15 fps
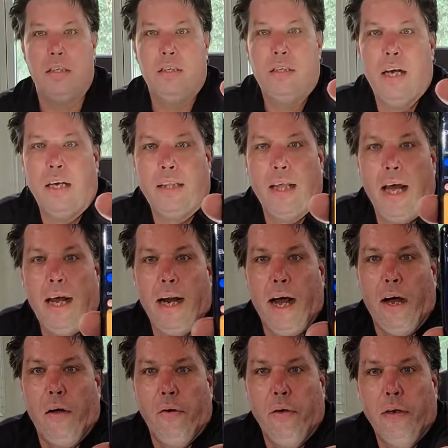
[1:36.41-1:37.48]
Check that
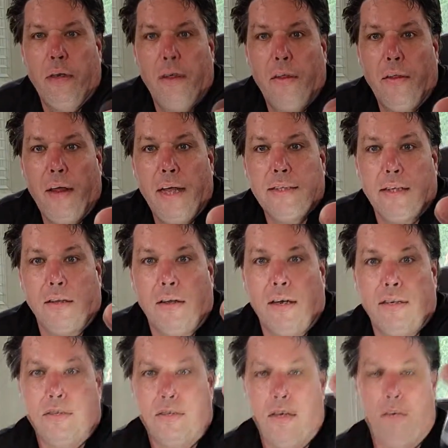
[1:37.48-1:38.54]
out. That's a lot
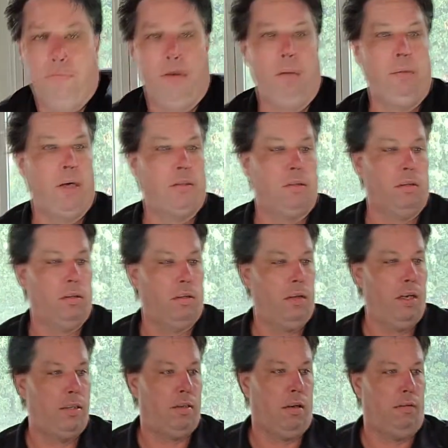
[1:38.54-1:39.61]
of stuff. I better turn the
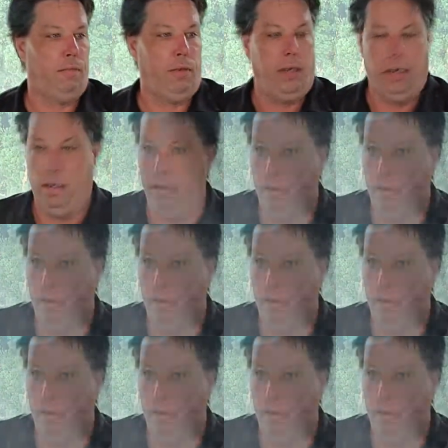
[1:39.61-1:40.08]
lights off in here.